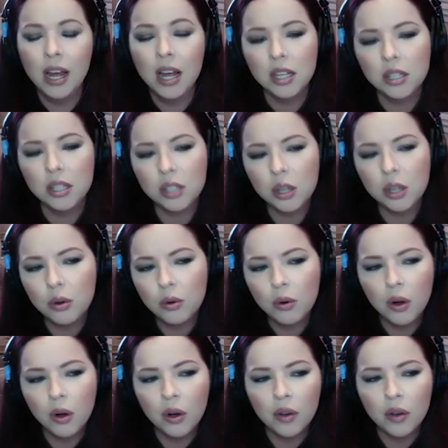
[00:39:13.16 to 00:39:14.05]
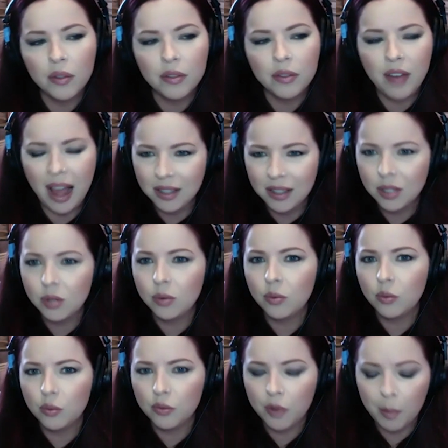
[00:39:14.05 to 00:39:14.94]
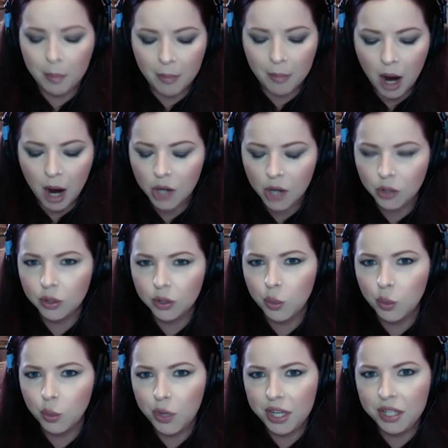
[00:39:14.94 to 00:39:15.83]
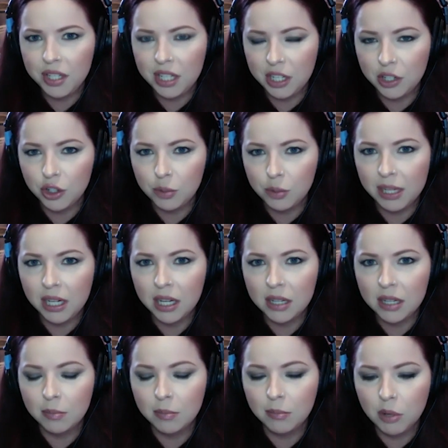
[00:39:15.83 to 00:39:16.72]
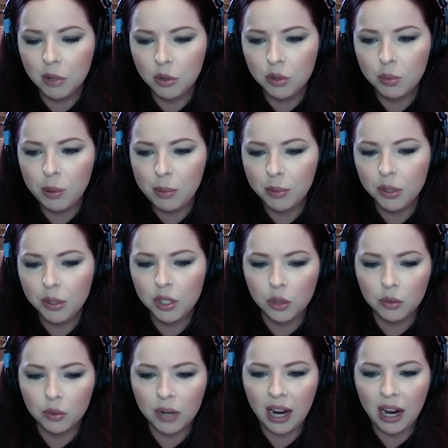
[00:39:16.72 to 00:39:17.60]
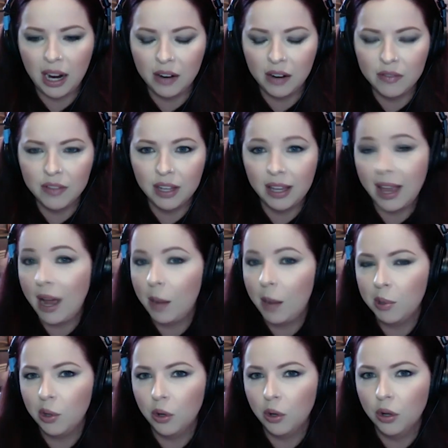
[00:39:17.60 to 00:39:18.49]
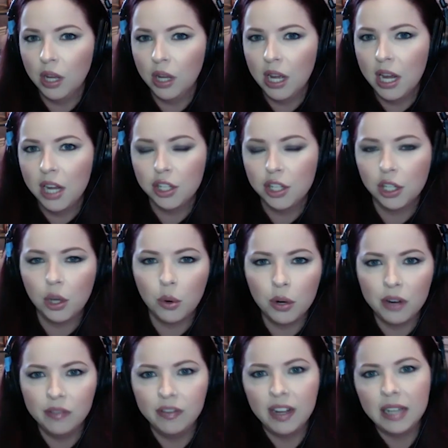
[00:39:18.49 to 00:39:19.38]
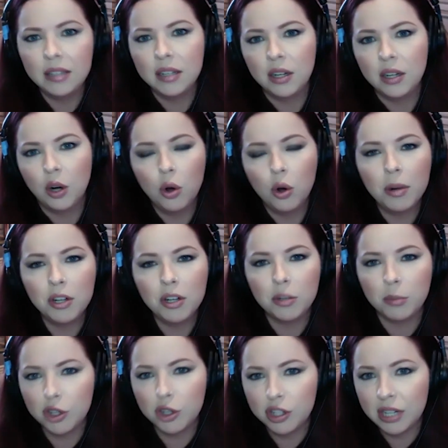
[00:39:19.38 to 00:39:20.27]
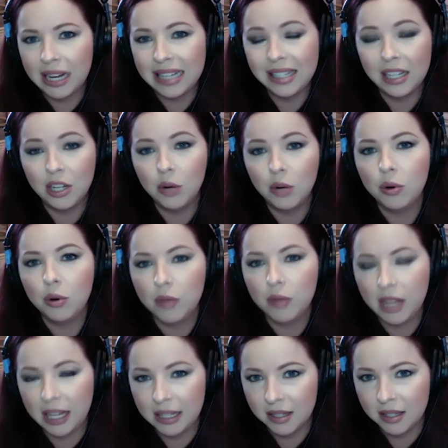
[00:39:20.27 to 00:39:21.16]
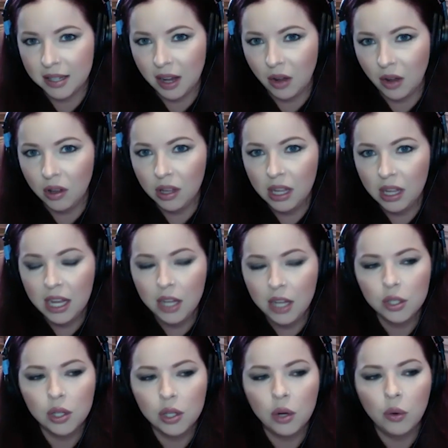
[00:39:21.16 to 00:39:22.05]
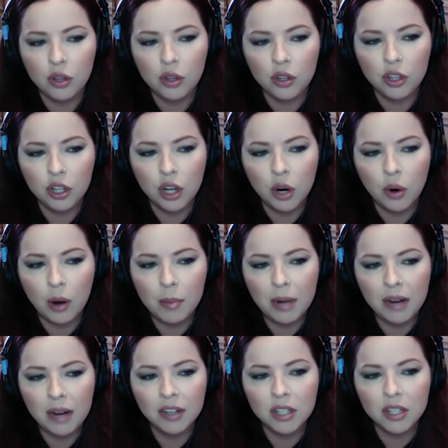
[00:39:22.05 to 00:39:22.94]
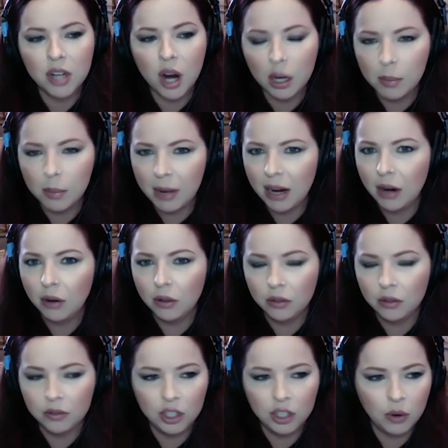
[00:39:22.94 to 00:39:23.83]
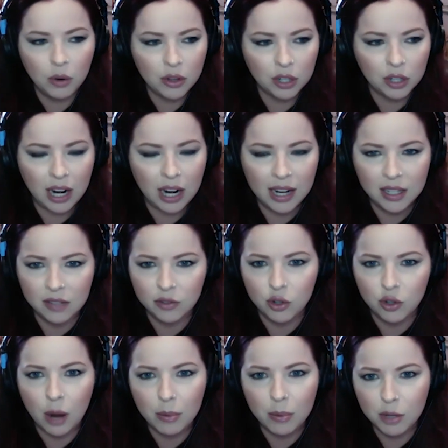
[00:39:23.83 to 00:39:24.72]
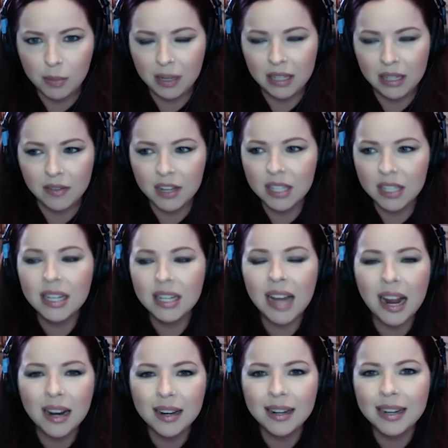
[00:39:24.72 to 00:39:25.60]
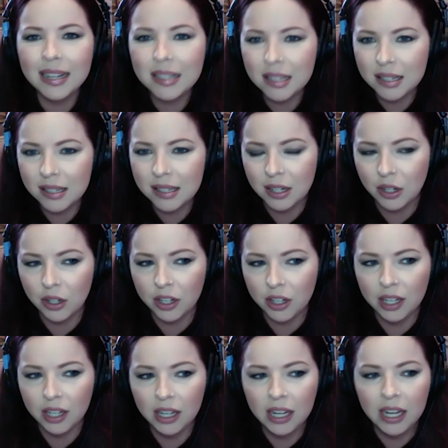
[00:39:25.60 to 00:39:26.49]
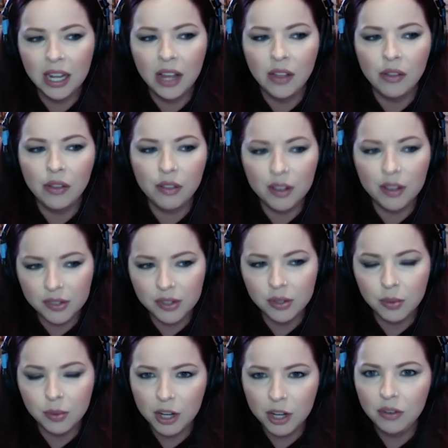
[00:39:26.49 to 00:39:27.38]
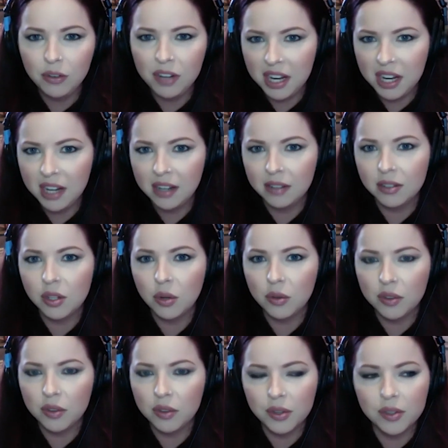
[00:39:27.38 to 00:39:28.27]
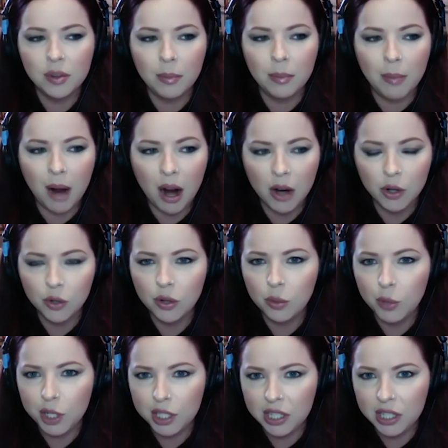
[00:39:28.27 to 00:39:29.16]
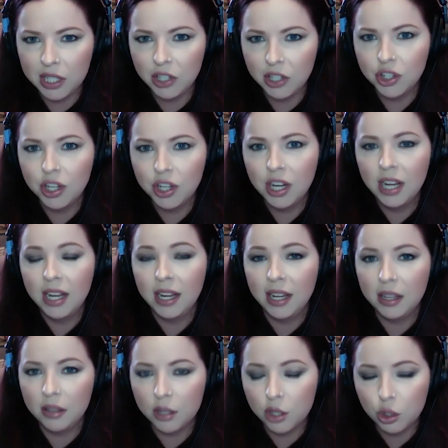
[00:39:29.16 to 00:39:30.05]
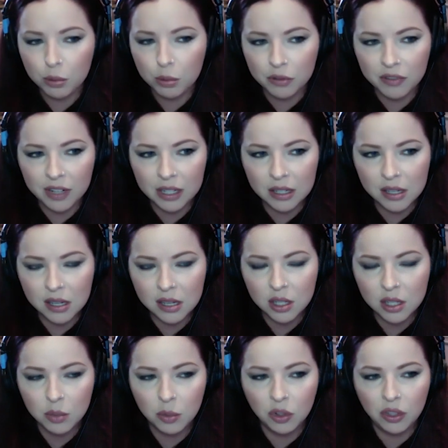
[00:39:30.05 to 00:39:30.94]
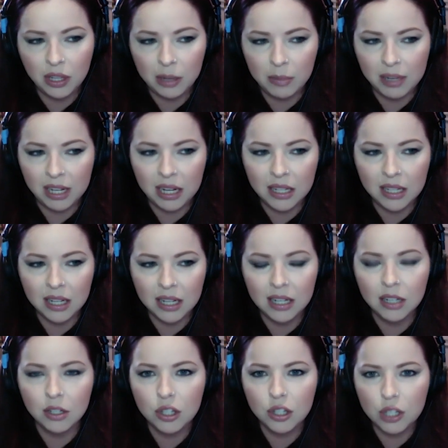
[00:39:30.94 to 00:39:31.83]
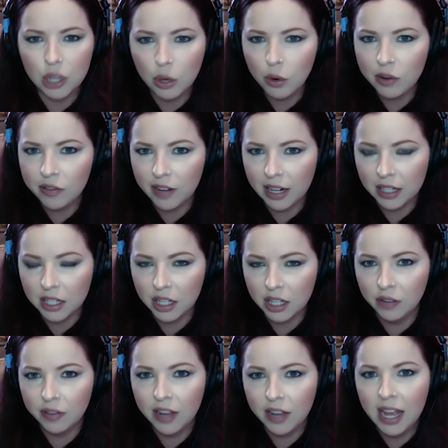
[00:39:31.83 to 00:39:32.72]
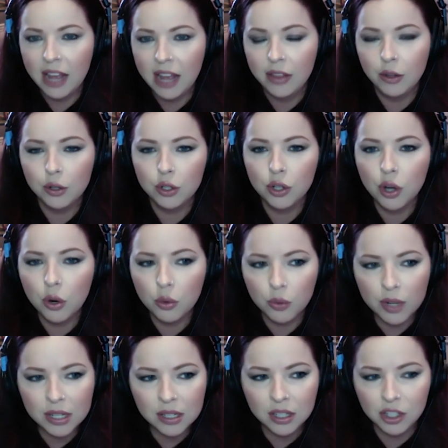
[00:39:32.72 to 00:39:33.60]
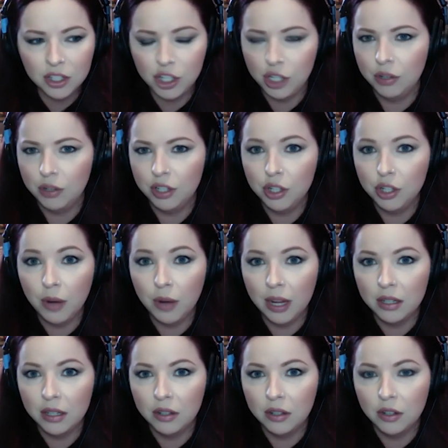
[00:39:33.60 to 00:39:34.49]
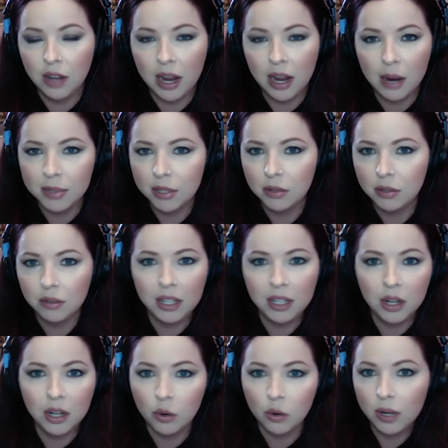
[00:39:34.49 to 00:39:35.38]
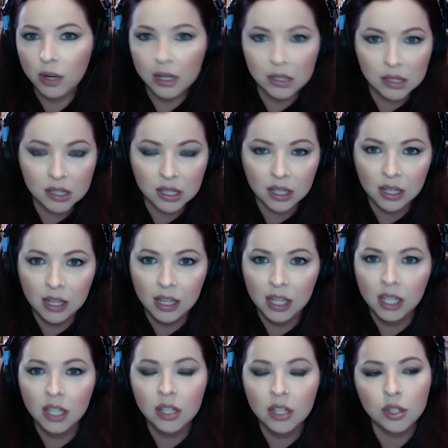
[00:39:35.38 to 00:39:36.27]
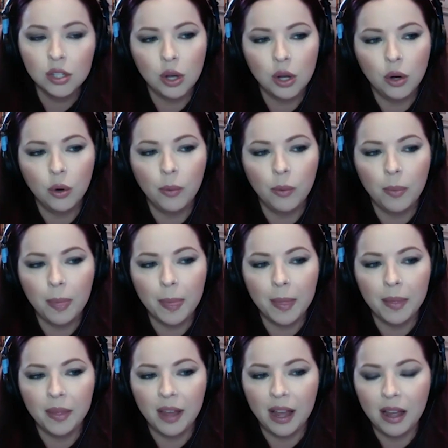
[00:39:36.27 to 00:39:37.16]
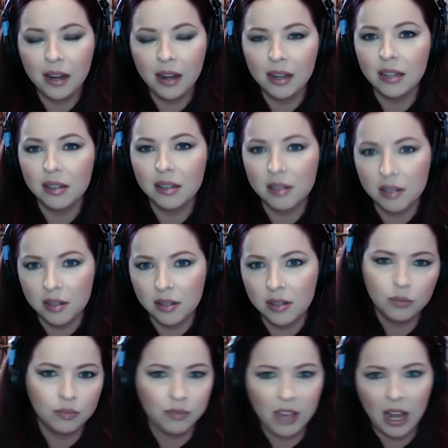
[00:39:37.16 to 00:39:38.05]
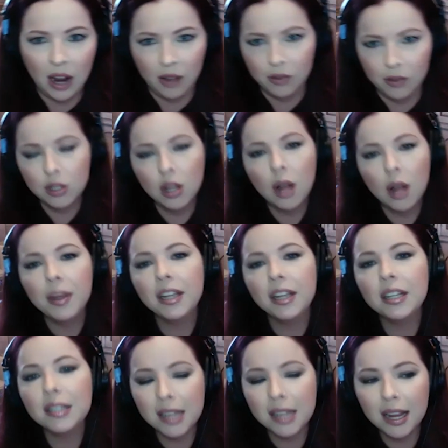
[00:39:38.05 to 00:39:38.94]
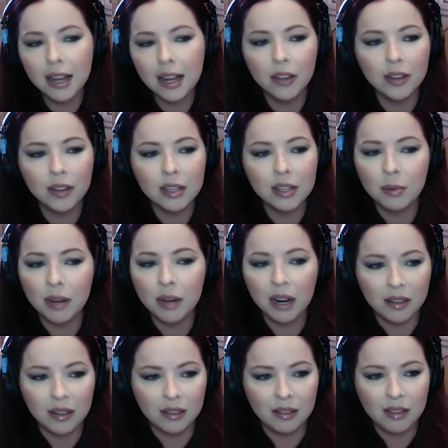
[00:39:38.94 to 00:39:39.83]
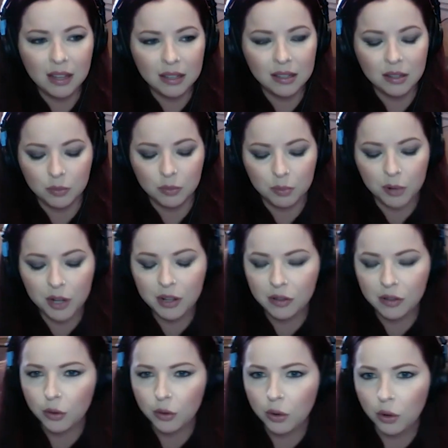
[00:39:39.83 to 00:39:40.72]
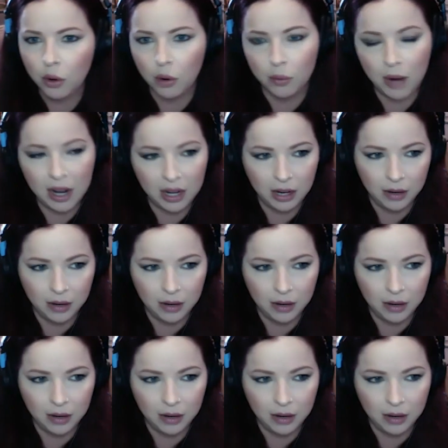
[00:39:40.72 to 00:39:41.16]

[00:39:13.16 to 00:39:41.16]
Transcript: So that's the model that we teach, because most people don't have the capital to go and invest in a whole bunch of merchandise they don't know they can sell. Right. So, you know, I'm not even going to talk about, you know, other kinds of drop shipping and stuff. It's not necessary. This is what you need. And so this is the model that we teach in the Superfan System Elite, because it is so effective. There's no risk to you to do it. Absolutely no risk. Yeah. So that is, yeah, there's a lot we could say on this, but this is pretty thorough already.